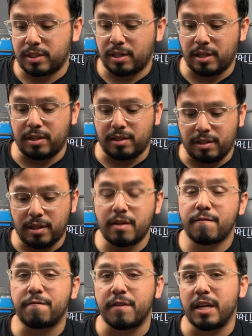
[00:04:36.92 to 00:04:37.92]
can
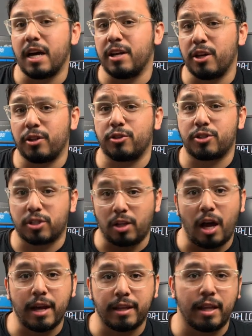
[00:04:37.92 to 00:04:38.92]
fit another
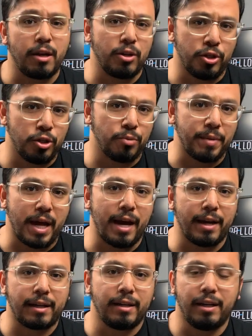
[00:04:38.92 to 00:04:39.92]
slot in your
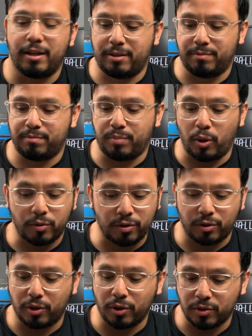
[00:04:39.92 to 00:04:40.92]
bag on
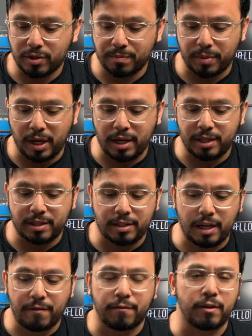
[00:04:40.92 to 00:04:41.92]
both of those, but it's
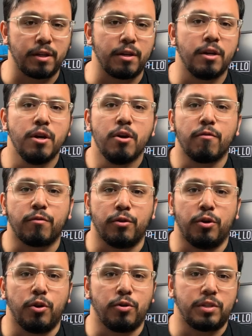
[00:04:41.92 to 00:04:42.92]
definitely
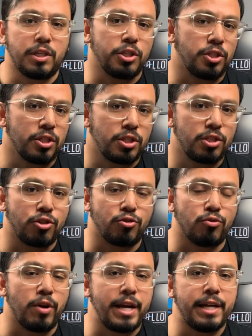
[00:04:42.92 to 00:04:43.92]
for those that it's just
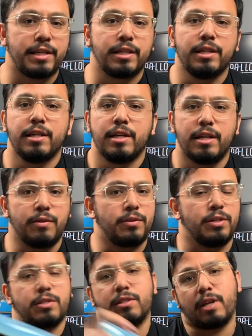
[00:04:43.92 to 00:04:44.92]
straight and
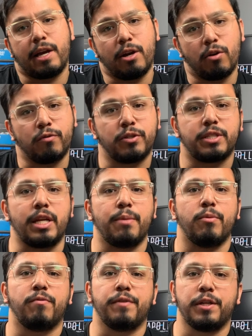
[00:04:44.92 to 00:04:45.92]
it's a slight
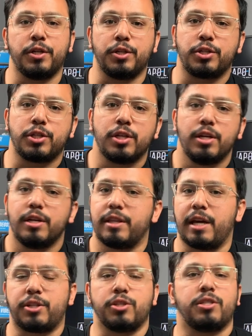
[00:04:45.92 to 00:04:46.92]
overstable finish
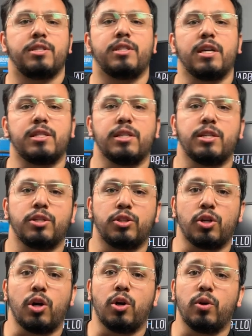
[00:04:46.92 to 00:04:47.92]
that just
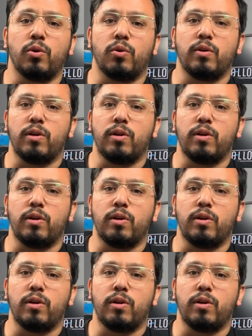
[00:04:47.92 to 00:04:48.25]
doesn't go